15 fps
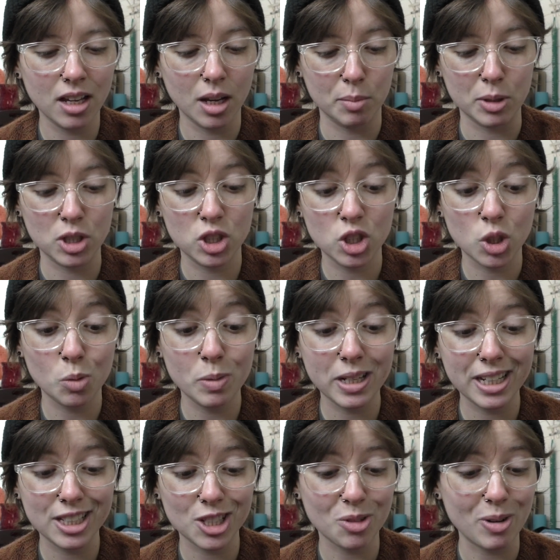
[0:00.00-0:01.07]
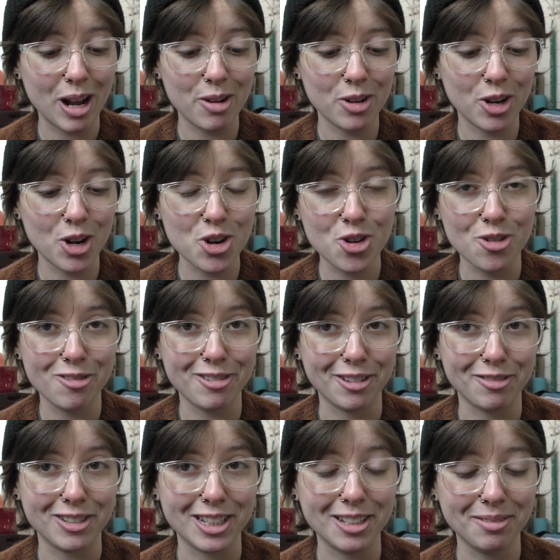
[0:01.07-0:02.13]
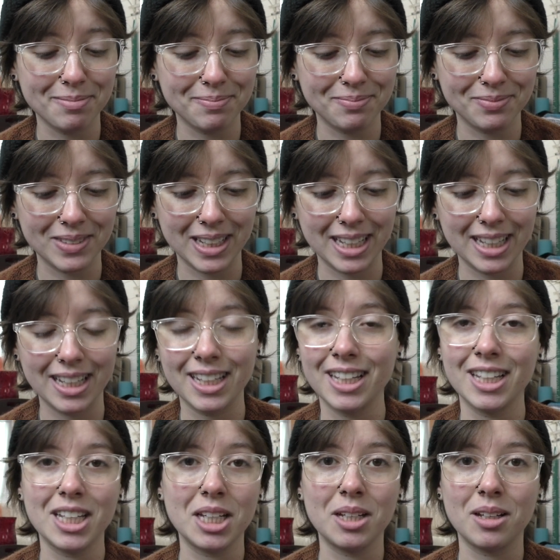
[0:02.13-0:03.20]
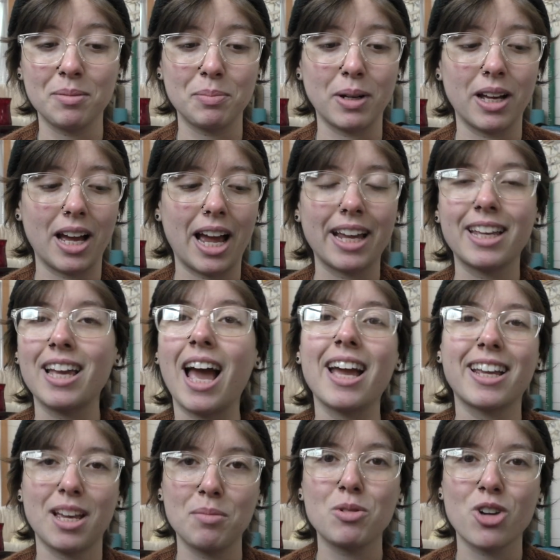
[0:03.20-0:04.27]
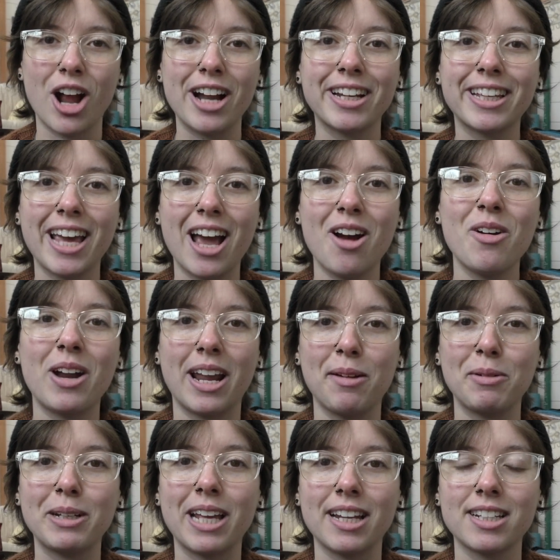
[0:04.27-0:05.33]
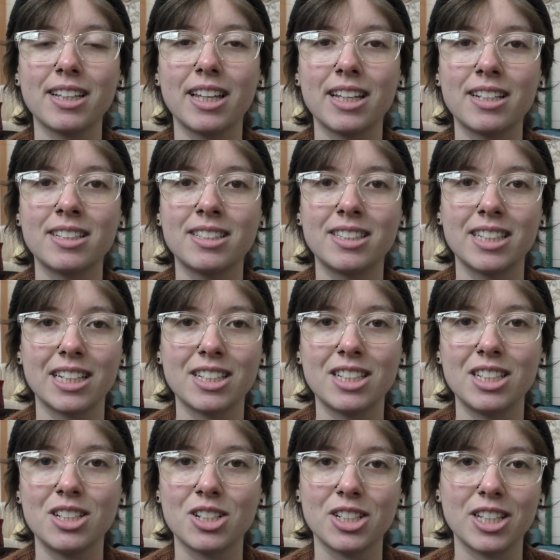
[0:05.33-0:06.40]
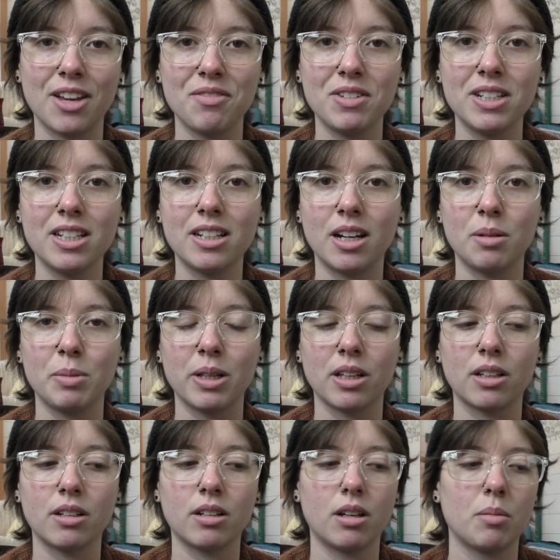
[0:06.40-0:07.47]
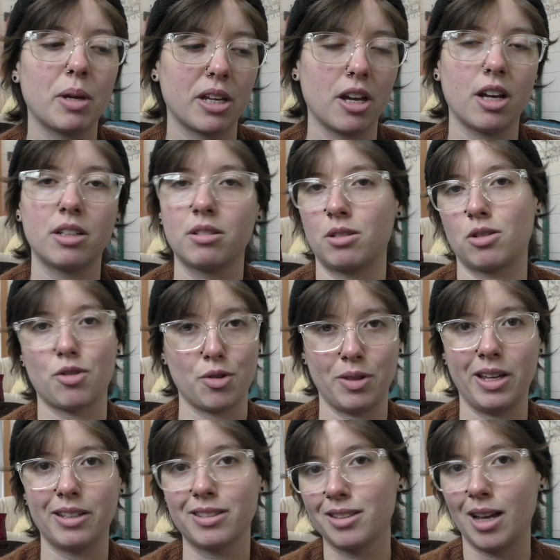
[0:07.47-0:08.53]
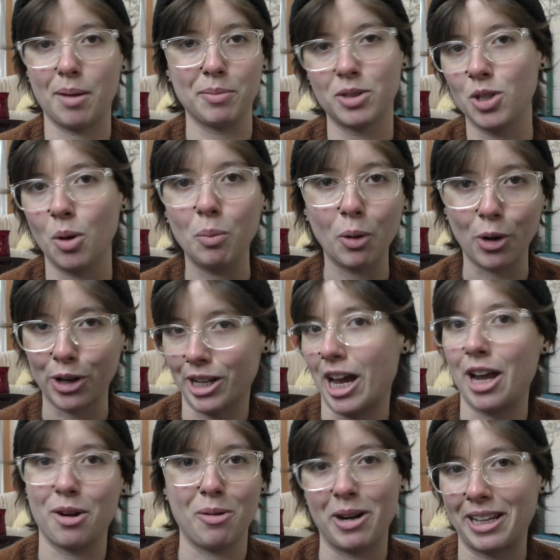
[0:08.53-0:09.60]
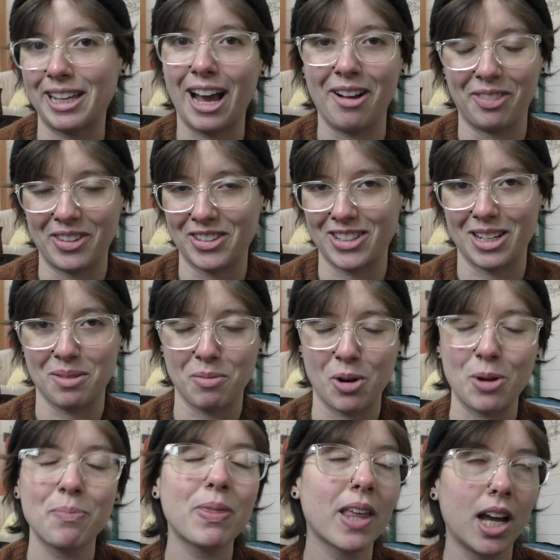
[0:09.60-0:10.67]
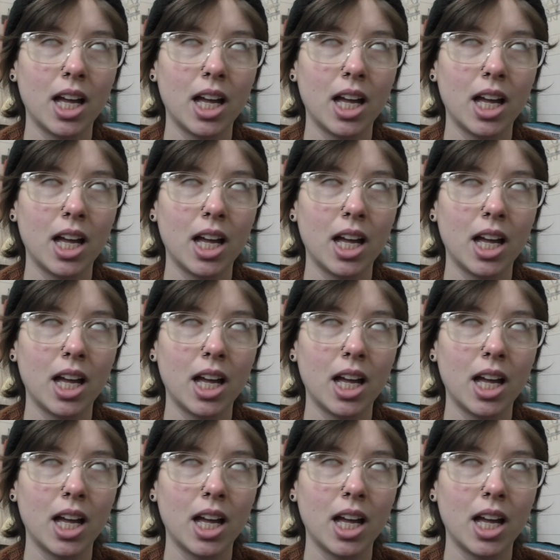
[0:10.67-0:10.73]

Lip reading: I'm assuming it's around 150. but I kept trying to count and I would get to like 60 or 70 and I'd be like, oh my god, screw this. I'm so bored. I don't want to count this anymore.